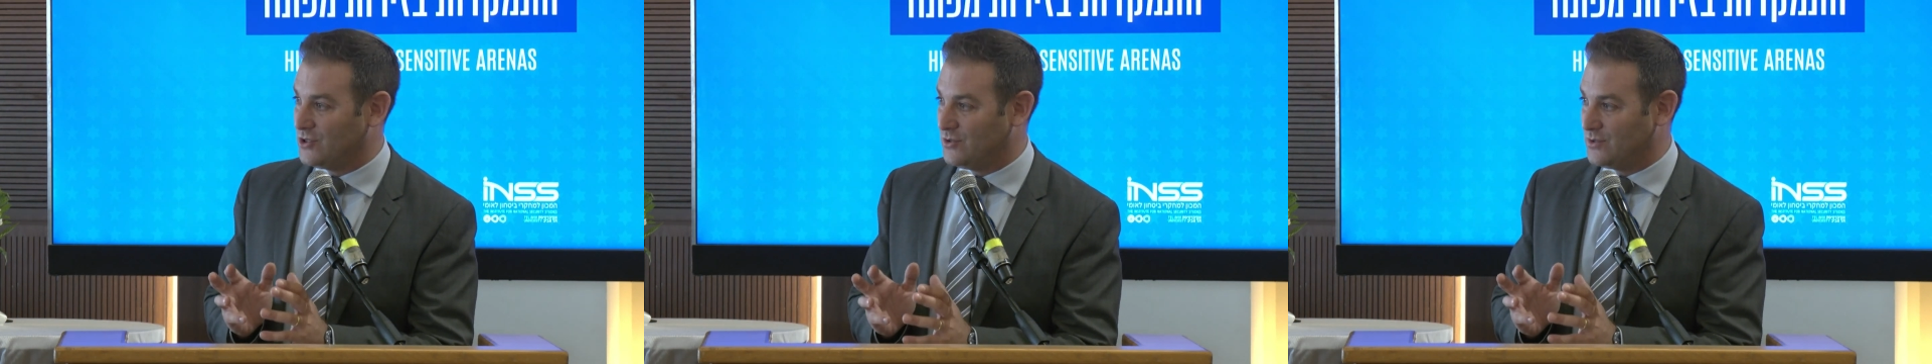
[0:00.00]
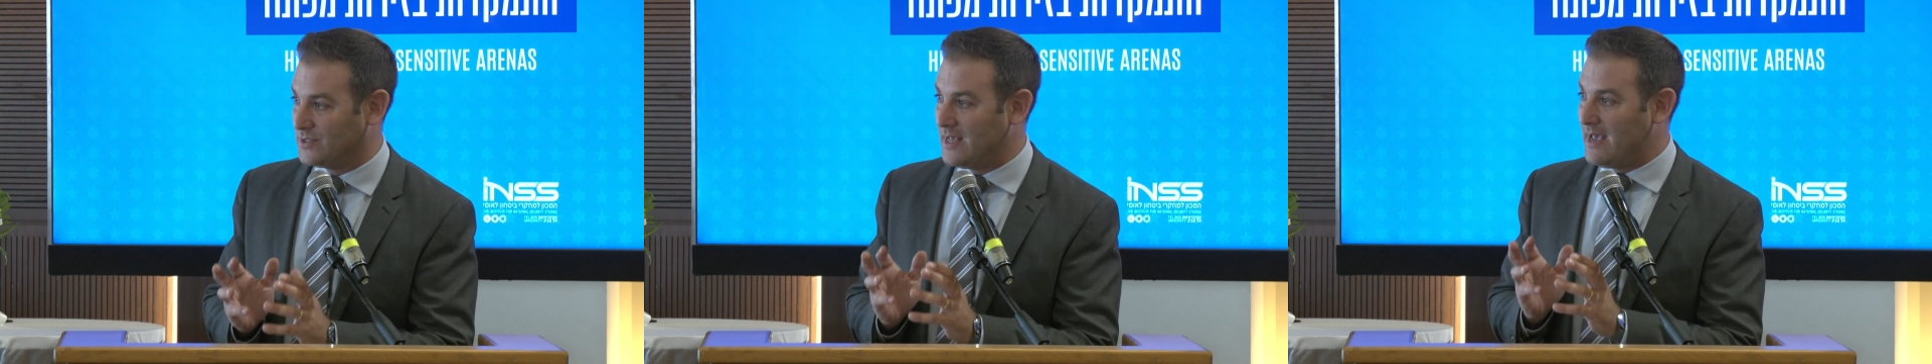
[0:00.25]

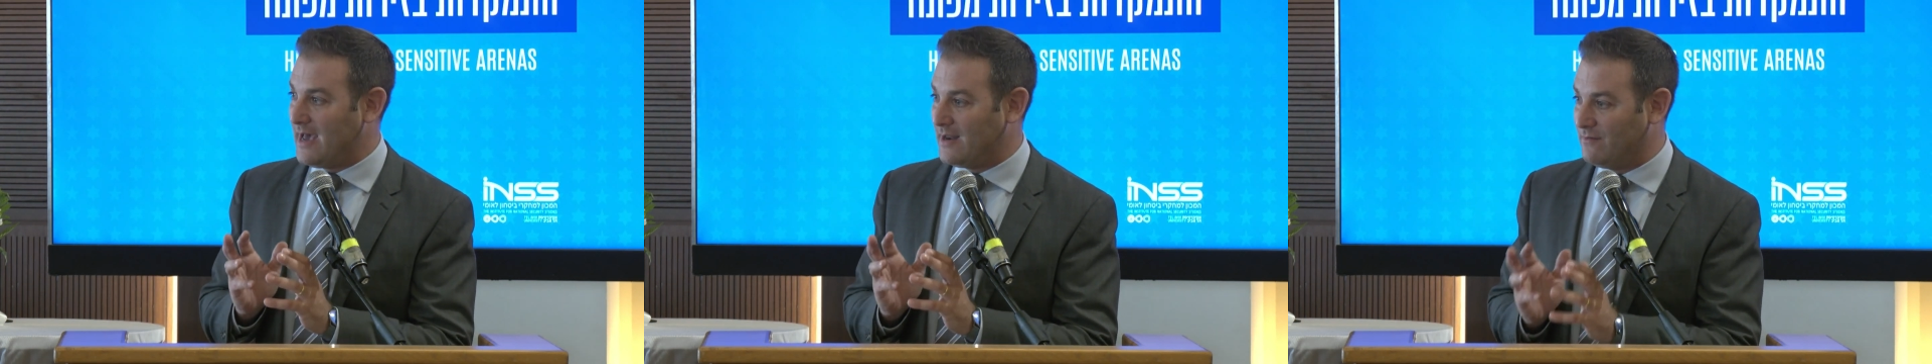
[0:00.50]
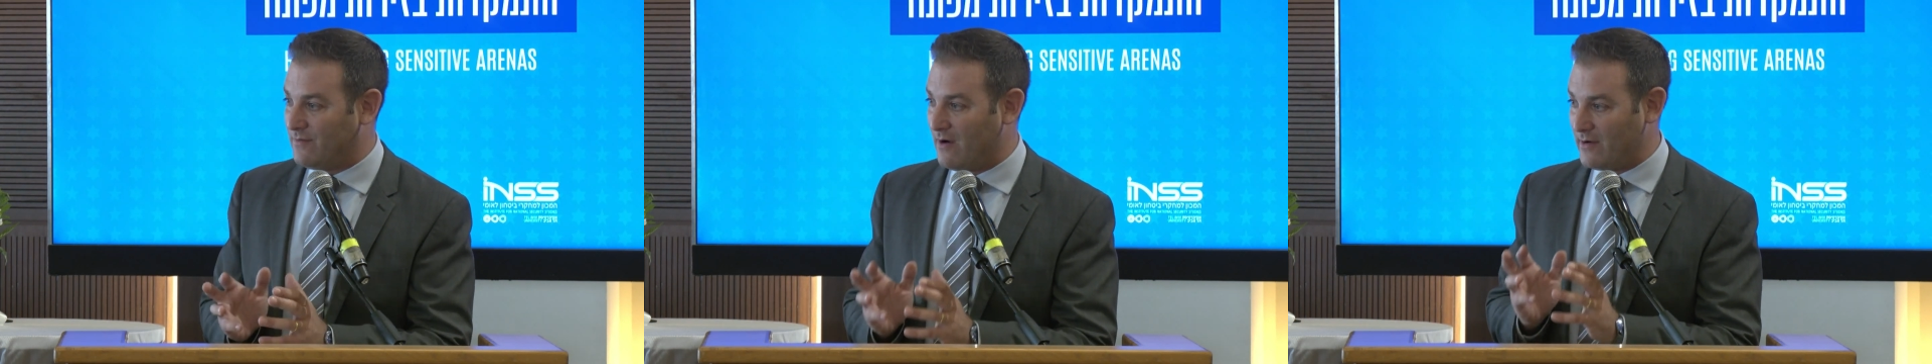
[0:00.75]
Jews
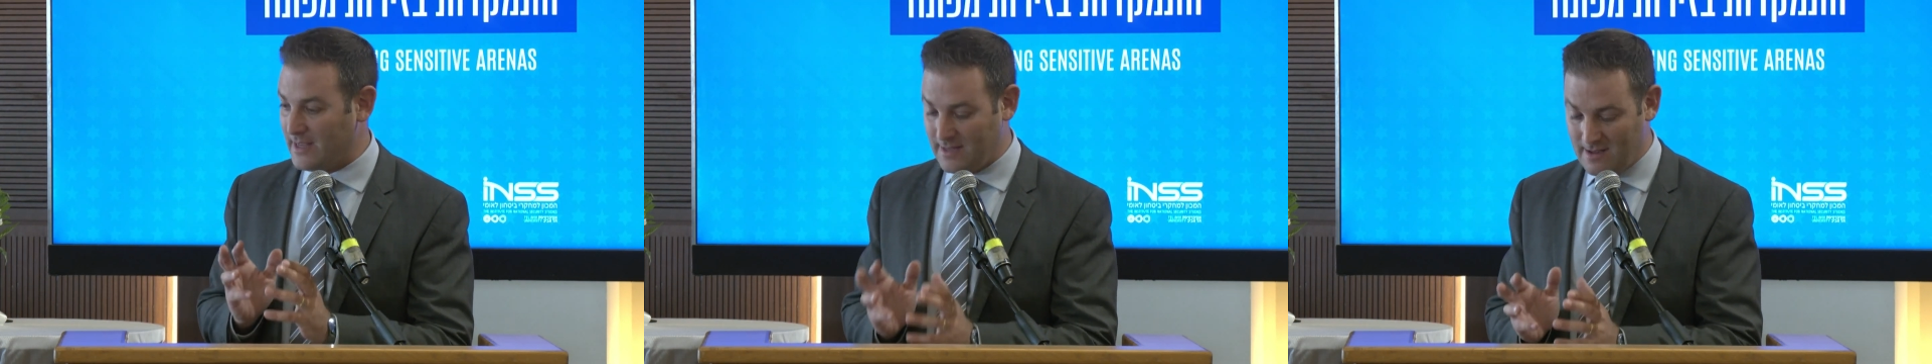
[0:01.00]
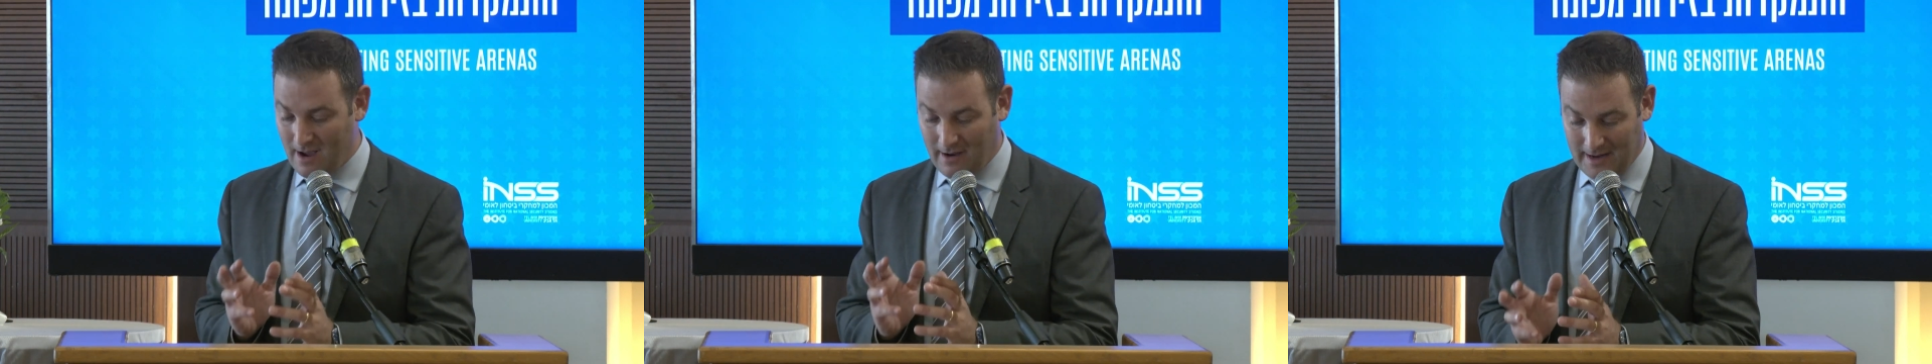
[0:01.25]
at a very
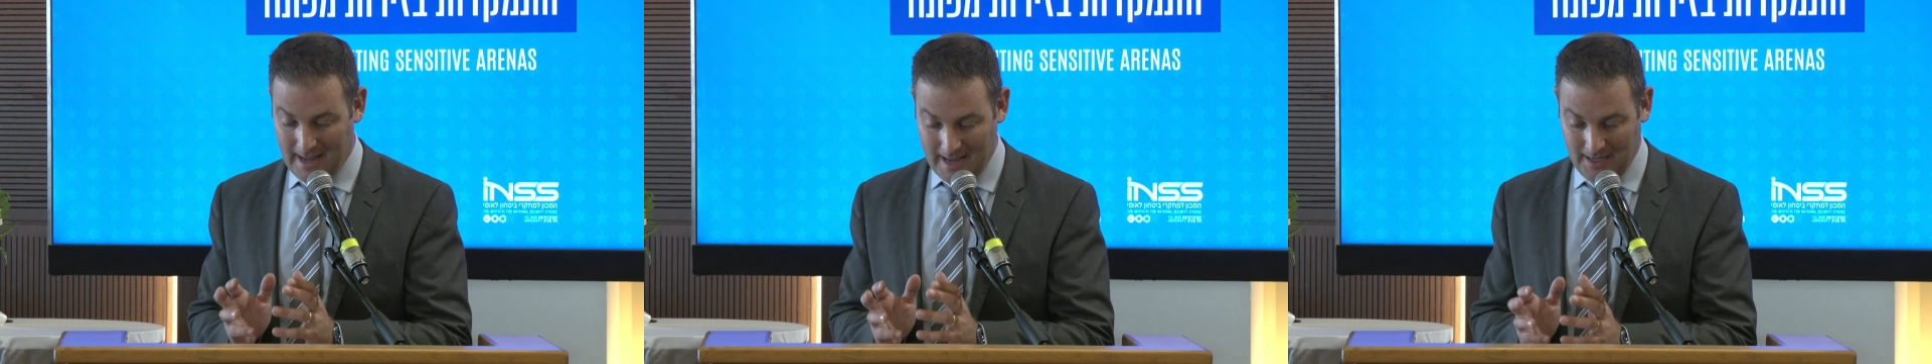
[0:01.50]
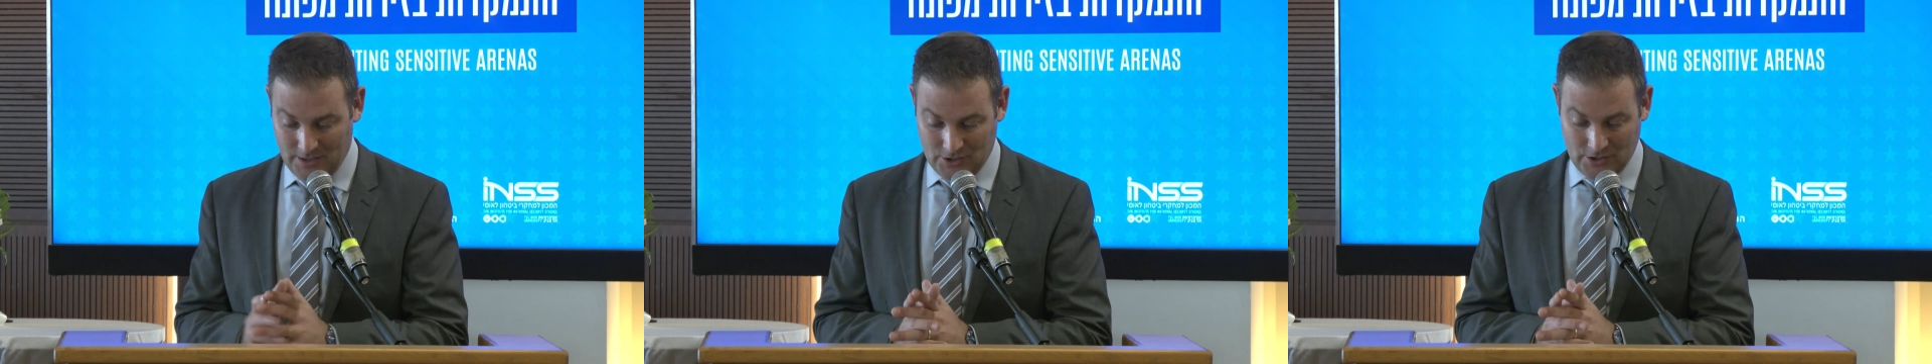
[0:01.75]
young
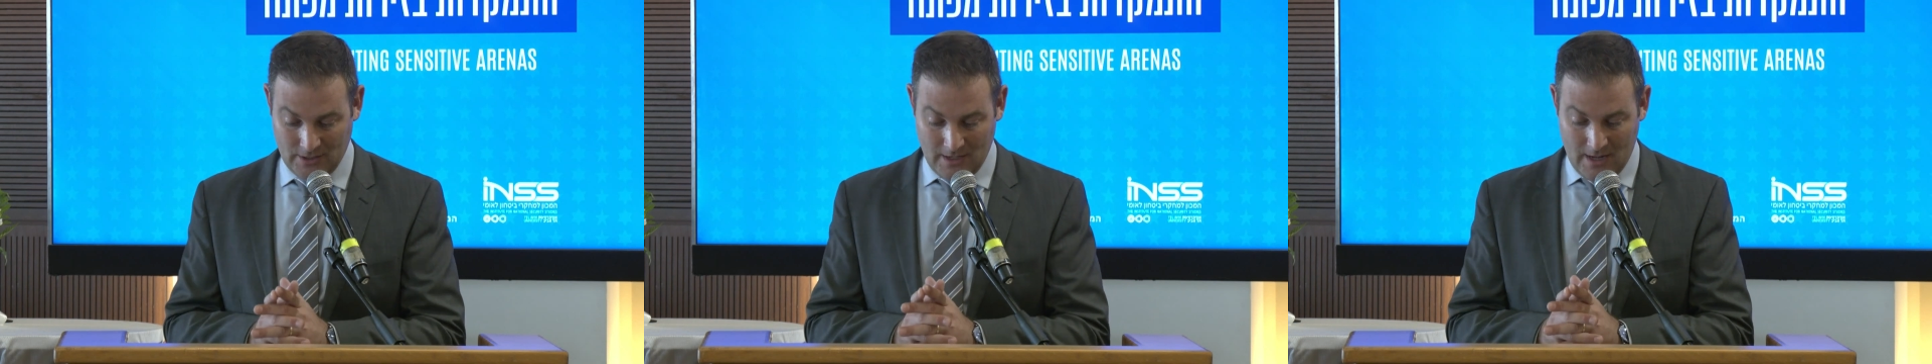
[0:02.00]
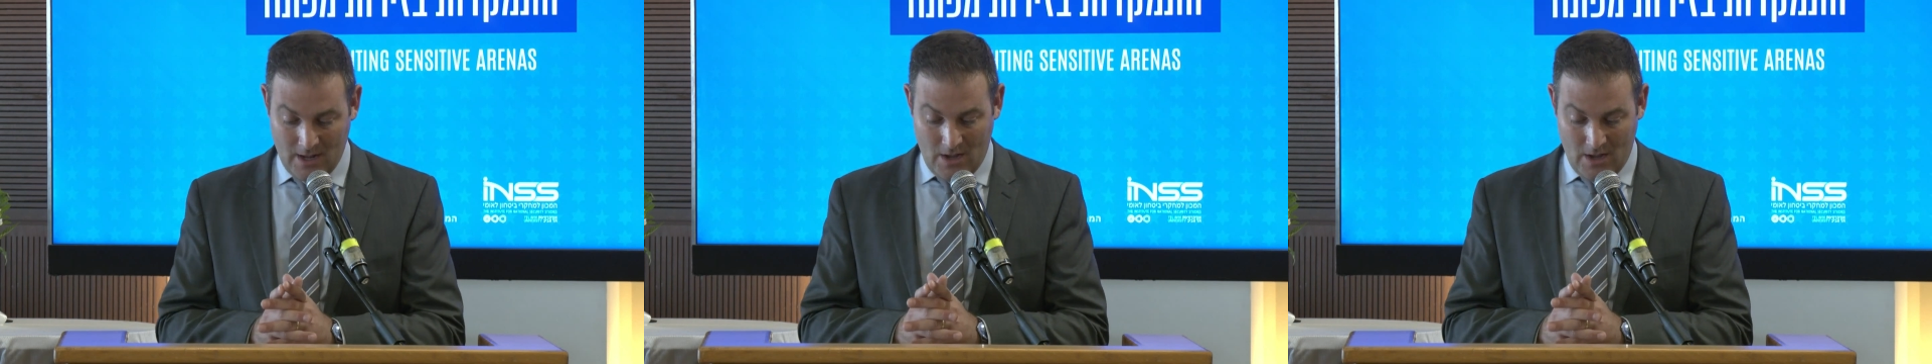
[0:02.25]
age.